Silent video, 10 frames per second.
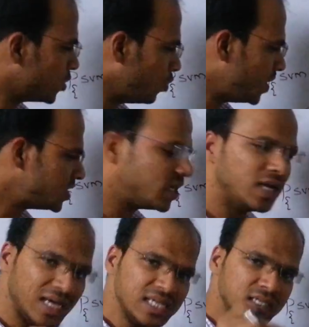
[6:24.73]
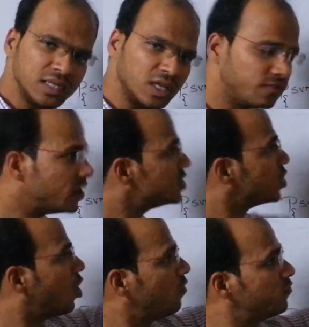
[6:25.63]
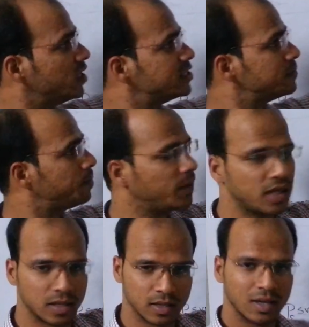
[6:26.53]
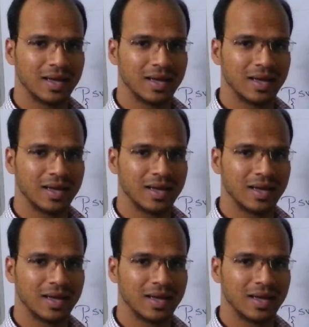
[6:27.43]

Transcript: So OBJ is interface of this P.